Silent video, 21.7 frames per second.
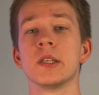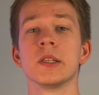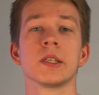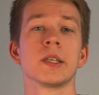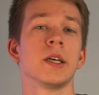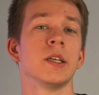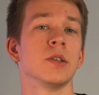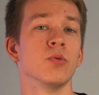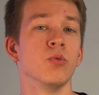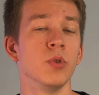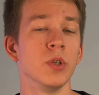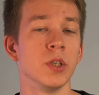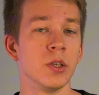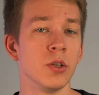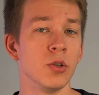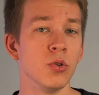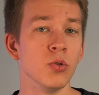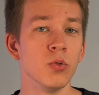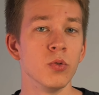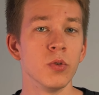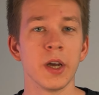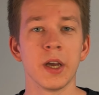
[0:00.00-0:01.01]
insights with
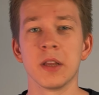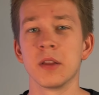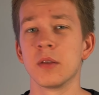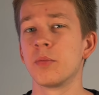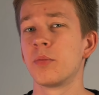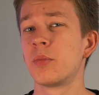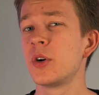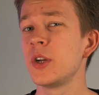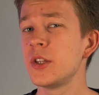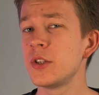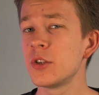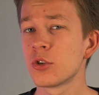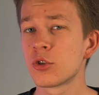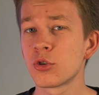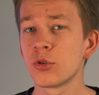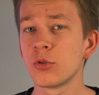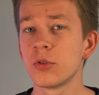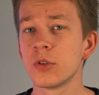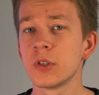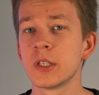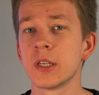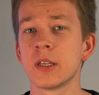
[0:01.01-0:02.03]
you, and pretty
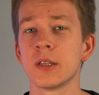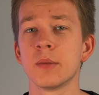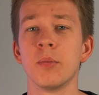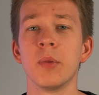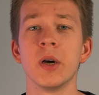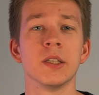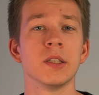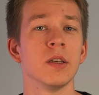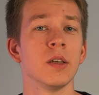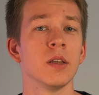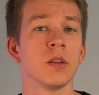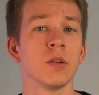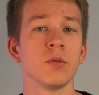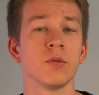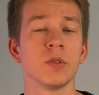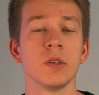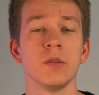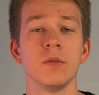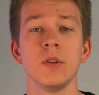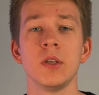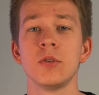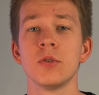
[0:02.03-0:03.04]
sure that by the end of
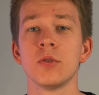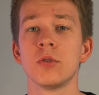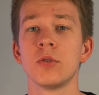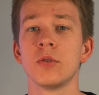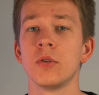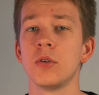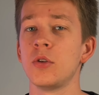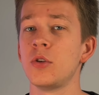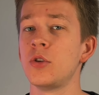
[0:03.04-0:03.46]
the video